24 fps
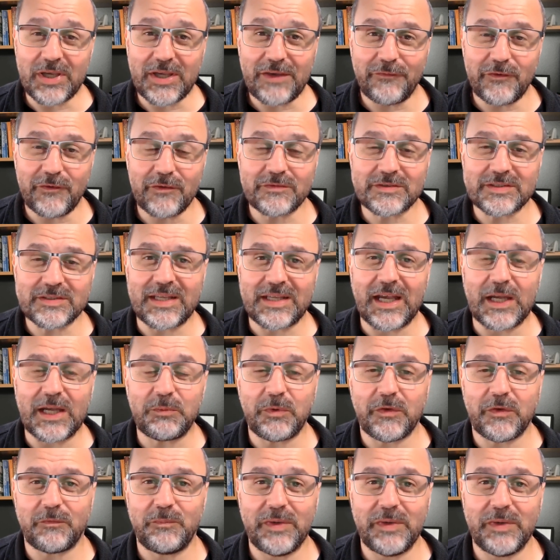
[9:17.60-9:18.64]
if you've stayed
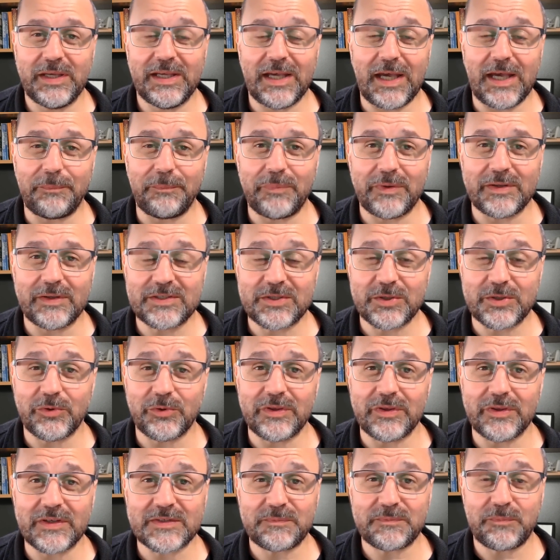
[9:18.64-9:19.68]
with me up until
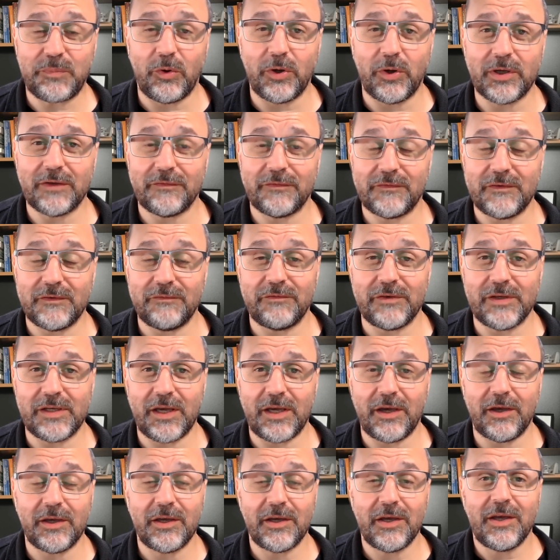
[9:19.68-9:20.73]
this point of the
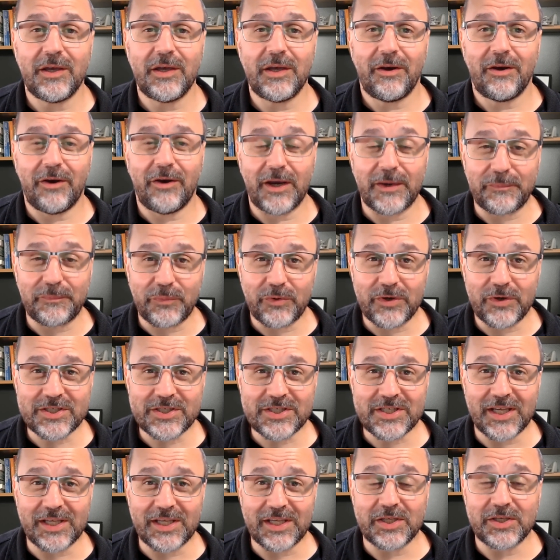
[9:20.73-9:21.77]
video, I
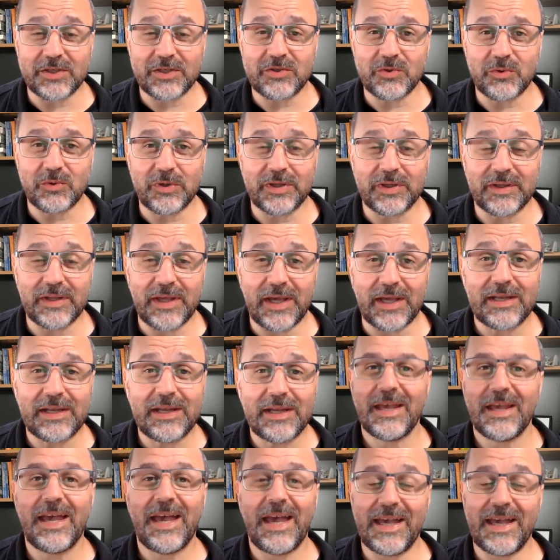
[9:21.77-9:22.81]
appreciate you doing that.
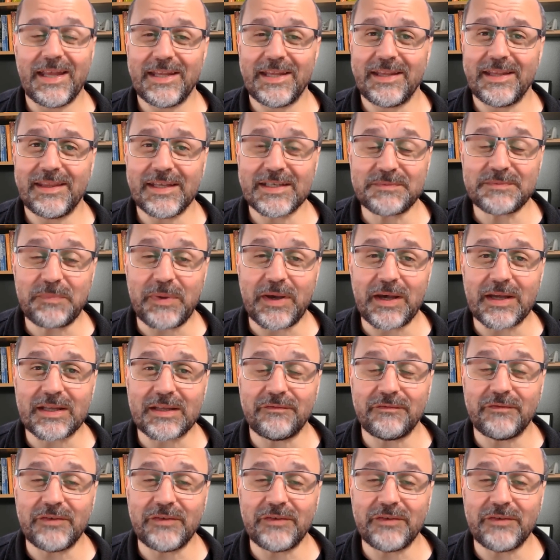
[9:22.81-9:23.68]
And in this part of the